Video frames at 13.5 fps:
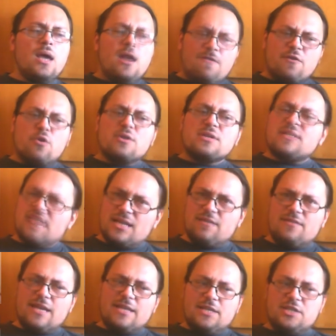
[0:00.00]
Of course, none
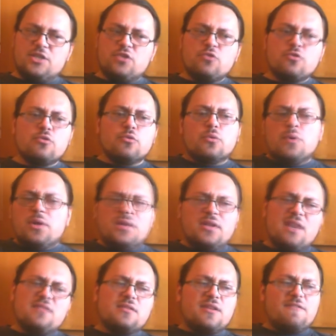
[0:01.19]
of that is true.
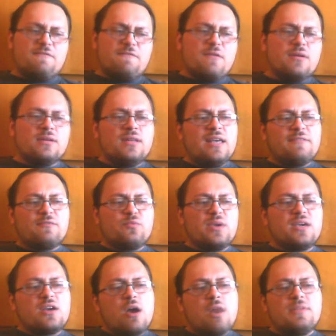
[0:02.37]
Neither the
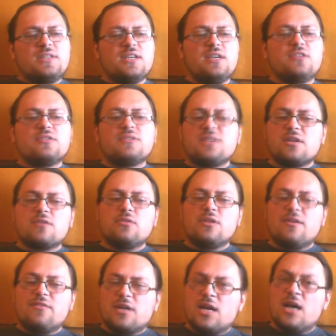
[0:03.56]
left-wing commentator Sargon
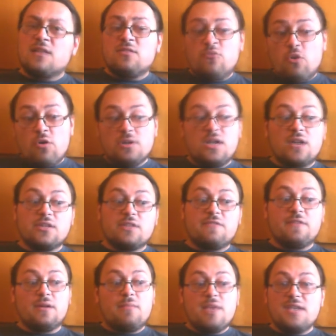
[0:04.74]
Avakad nor Dr.
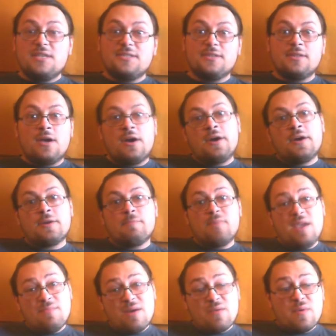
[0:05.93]
Phil Mason are
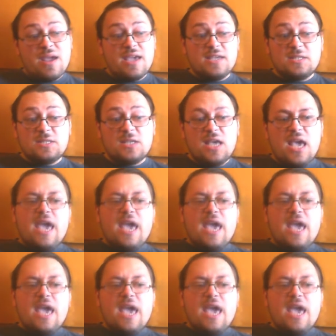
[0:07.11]
MRAs.